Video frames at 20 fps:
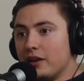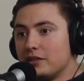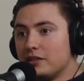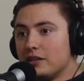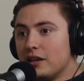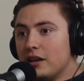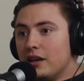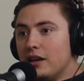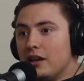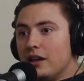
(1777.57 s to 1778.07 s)

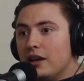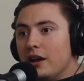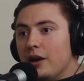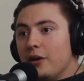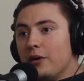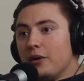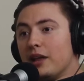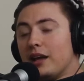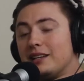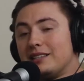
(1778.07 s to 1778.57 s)
us.
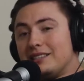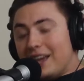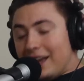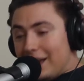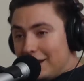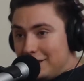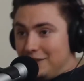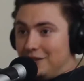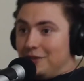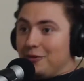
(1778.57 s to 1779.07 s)
We're like,
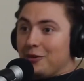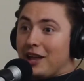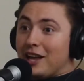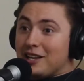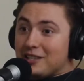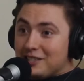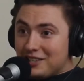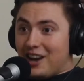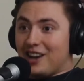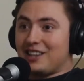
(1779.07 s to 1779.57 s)
dang it. Well,
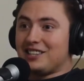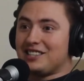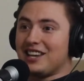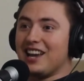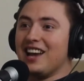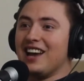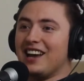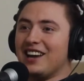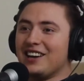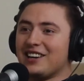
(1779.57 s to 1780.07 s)
that sucks
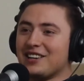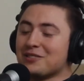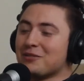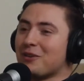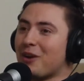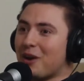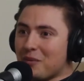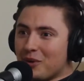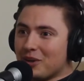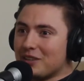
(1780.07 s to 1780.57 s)
because we
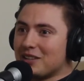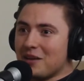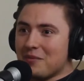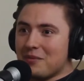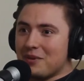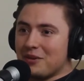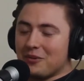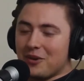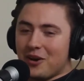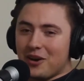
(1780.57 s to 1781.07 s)
already booked
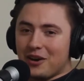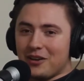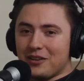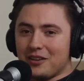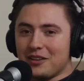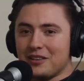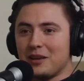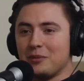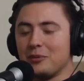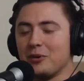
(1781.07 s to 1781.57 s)
them and we're already on
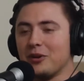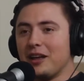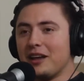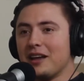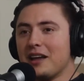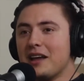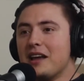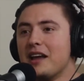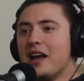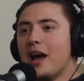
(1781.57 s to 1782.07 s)
the thing. We're
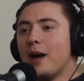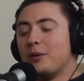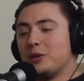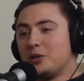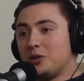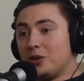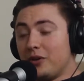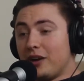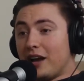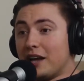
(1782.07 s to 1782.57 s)
like, how
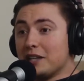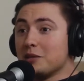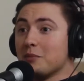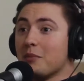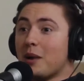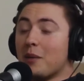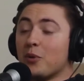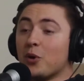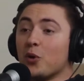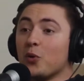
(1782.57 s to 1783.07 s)
much do you guys?
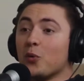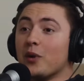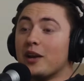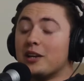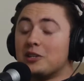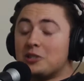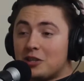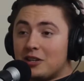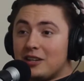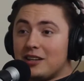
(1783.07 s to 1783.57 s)
Remember
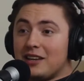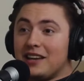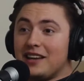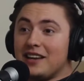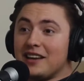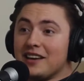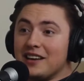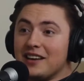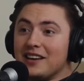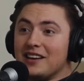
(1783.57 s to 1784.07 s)

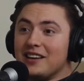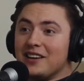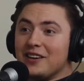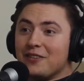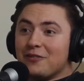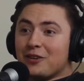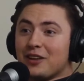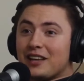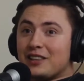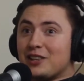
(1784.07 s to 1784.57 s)
originally
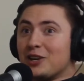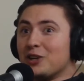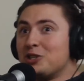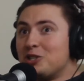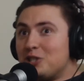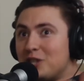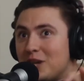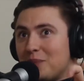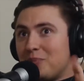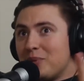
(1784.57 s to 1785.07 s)
for like their
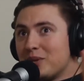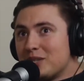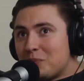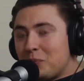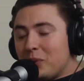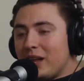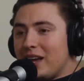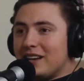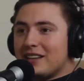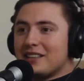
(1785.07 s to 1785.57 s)
cheapest
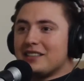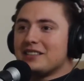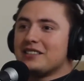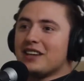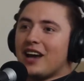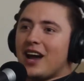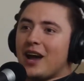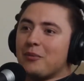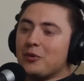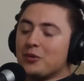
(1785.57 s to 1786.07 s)
plate at the
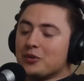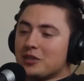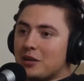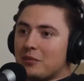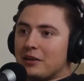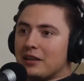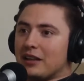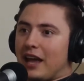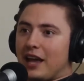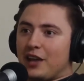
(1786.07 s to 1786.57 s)
time, it was going
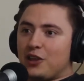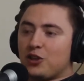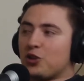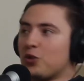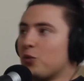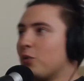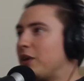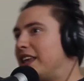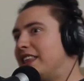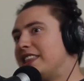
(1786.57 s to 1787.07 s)
to be like
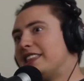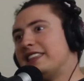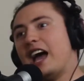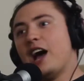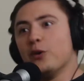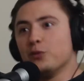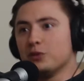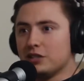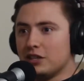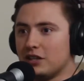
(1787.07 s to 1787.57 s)

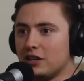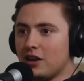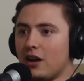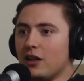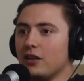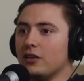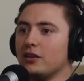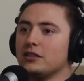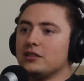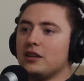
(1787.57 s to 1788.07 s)

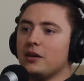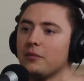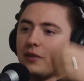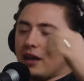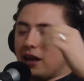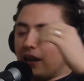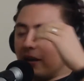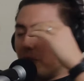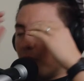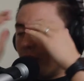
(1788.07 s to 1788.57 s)
$3,000. I'm
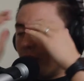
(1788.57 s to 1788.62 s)
like,